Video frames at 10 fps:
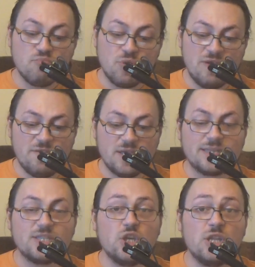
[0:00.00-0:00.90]

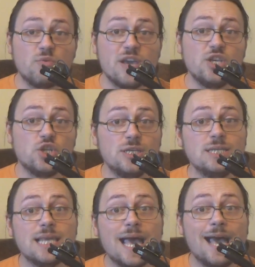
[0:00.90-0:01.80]
previous
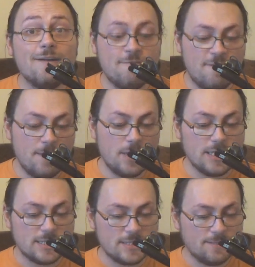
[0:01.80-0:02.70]
generations of
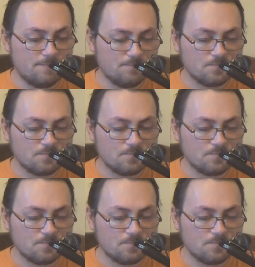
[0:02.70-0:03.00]
feminists.